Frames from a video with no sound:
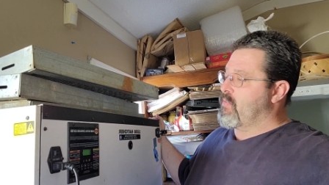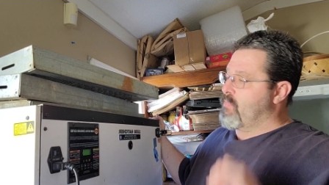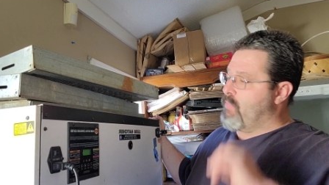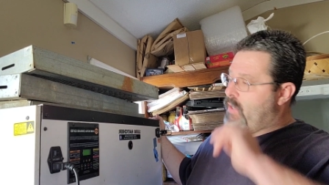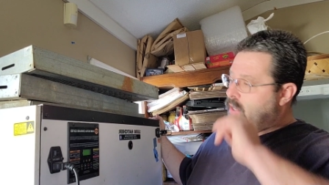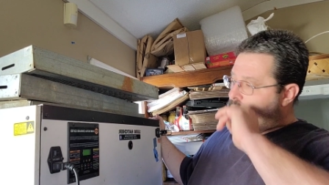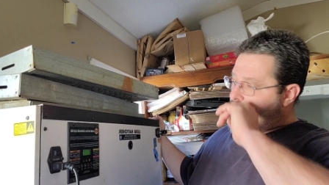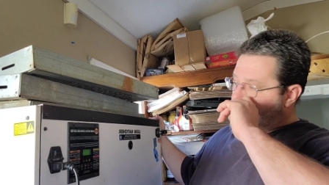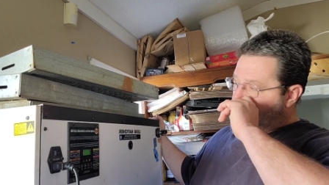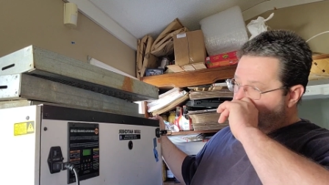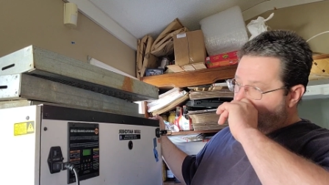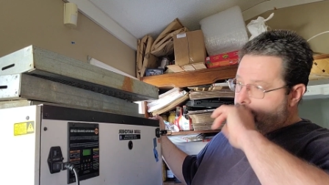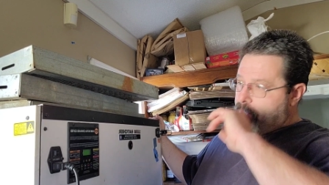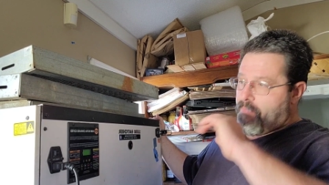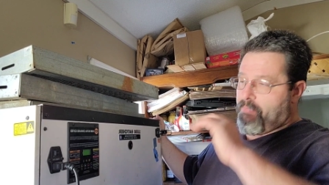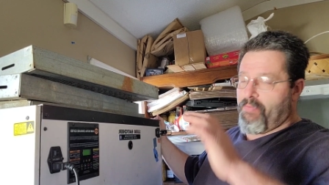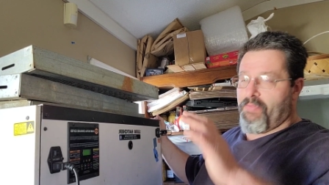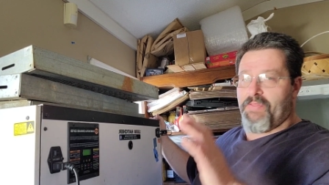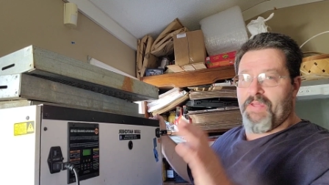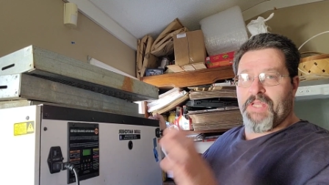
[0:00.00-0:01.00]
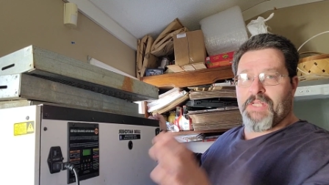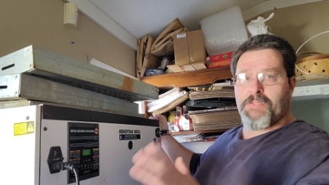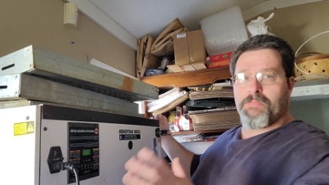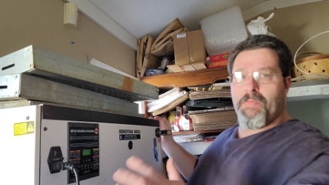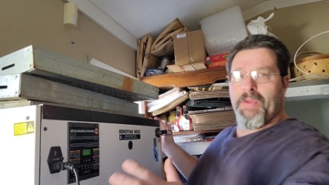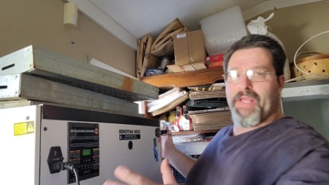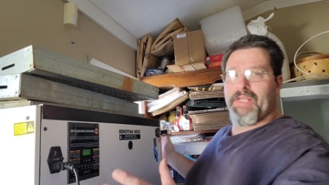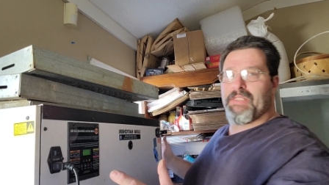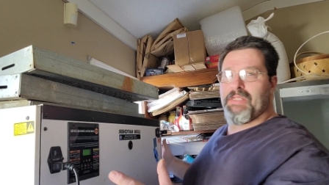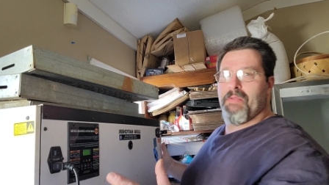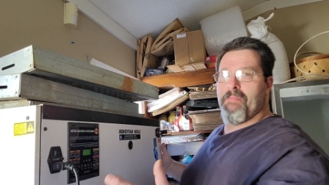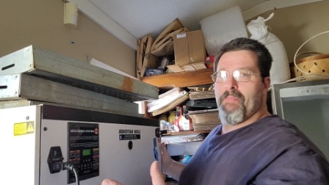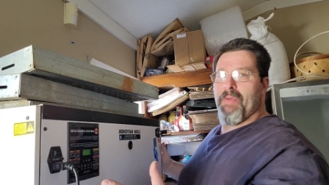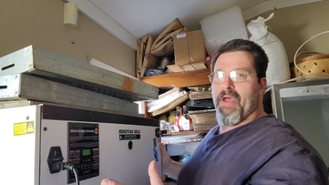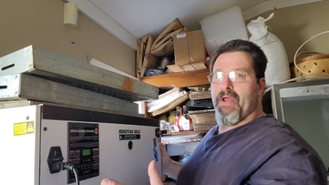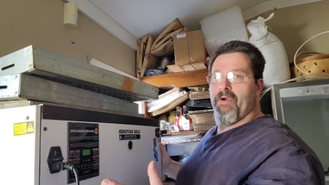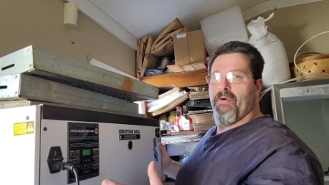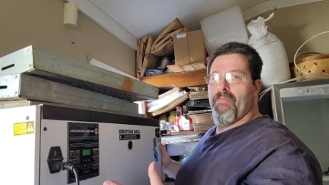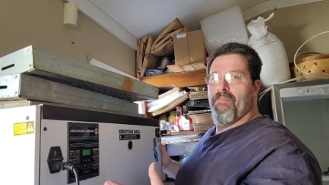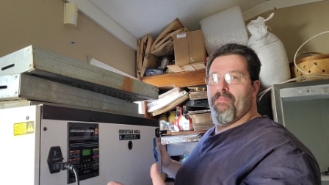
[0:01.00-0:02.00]
But this makes it
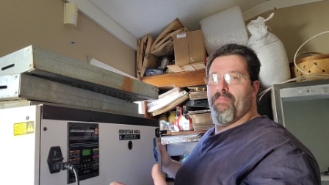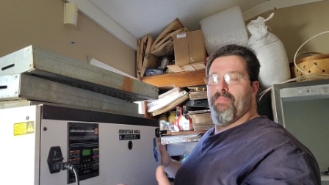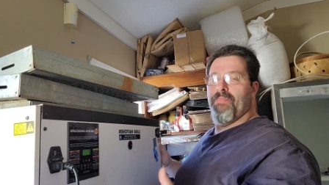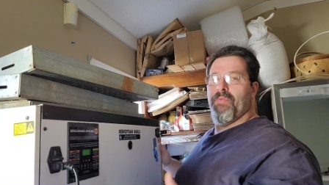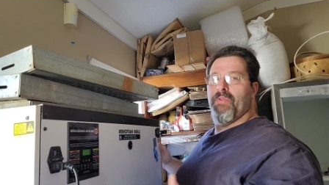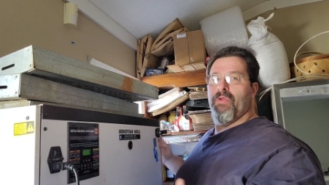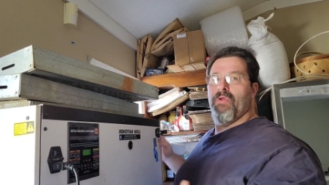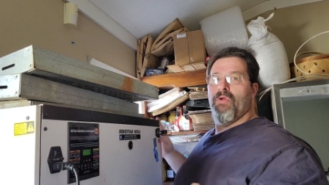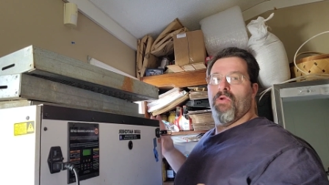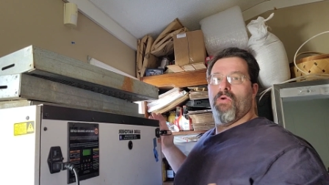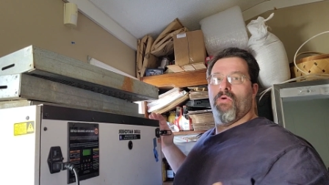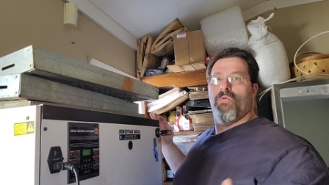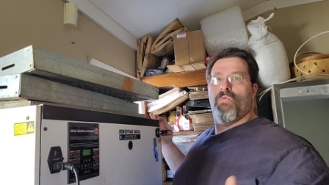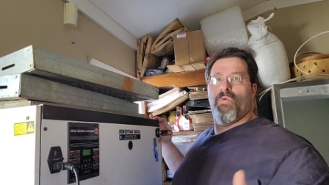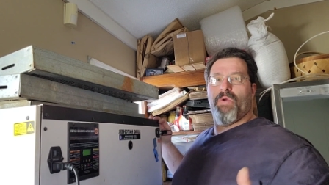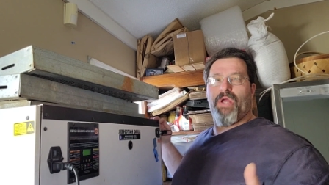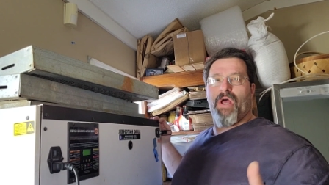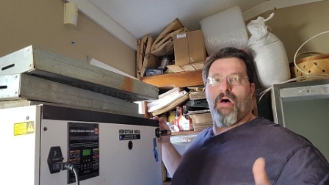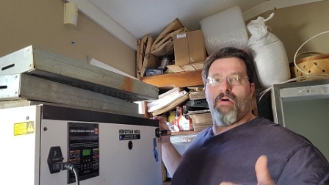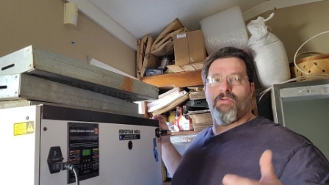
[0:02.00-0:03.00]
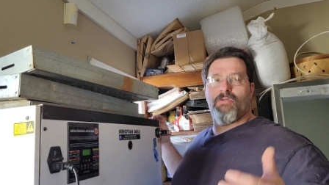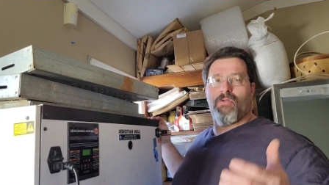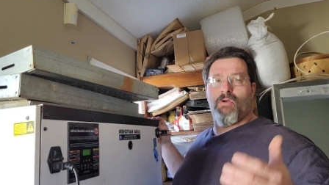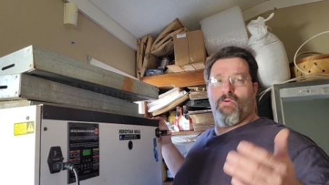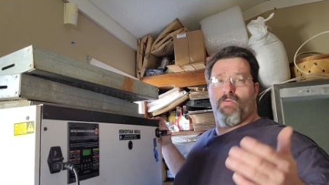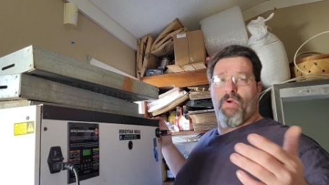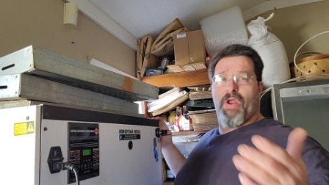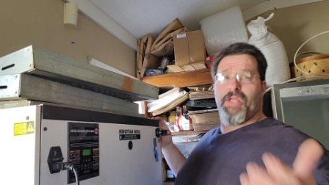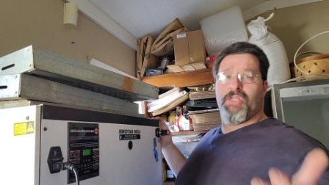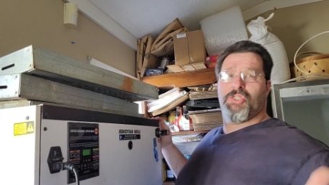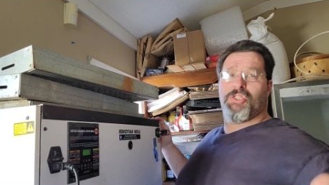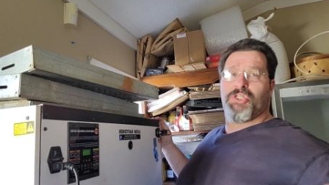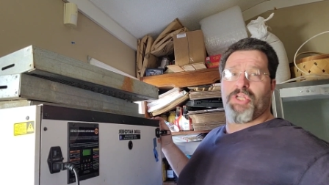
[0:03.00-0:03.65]
better. We also raise